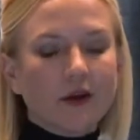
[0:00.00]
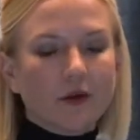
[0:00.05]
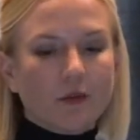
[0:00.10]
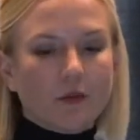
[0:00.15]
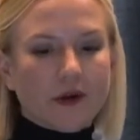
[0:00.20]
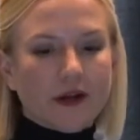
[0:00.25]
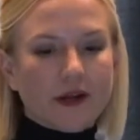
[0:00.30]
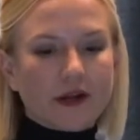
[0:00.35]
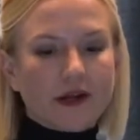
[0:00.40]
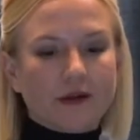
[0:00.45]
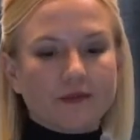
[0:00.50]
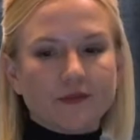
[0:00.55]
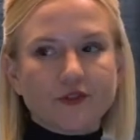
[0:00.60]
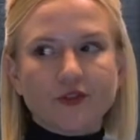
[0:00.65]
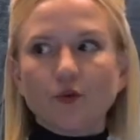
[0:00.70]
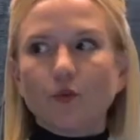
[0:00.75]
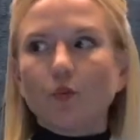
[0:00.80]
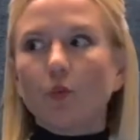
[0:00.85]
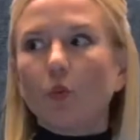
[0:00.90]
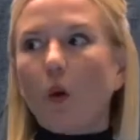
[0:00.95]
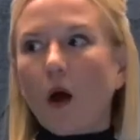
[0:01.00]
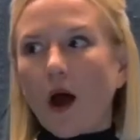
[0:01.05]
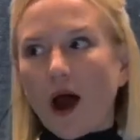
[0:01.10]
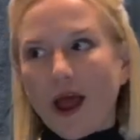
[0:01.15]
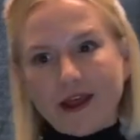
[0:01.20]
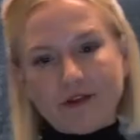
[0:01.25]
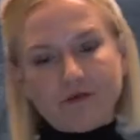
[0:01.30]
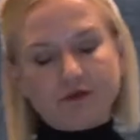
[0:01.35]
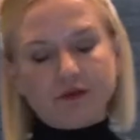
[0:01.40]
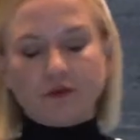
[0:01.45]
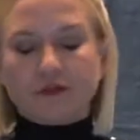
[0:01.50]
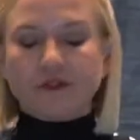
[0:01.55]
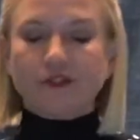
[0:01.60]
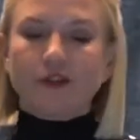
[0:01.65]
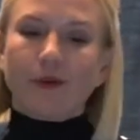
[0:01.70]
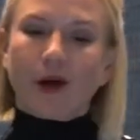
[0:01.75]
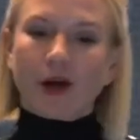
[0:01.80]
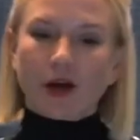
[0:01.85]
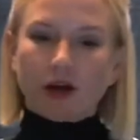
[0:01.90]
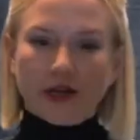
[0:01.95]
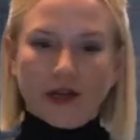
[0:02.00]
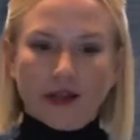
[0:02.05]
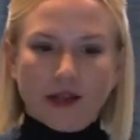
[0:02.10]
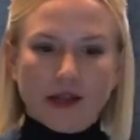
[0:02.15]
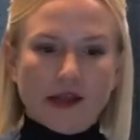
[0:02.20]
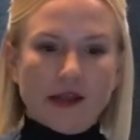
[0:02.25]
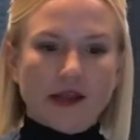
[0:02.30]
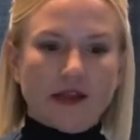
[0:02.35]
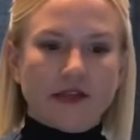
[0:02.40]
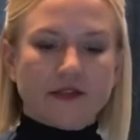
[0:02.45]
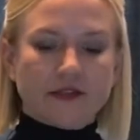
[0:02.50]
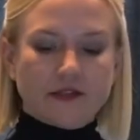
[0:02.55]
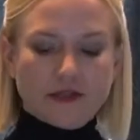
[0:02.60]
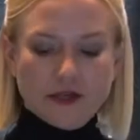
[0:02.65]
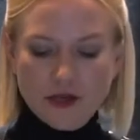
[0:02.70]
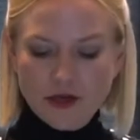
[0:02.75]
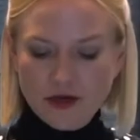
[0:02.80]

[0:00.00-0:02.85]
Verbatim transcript: when it comes to why influencer marketing is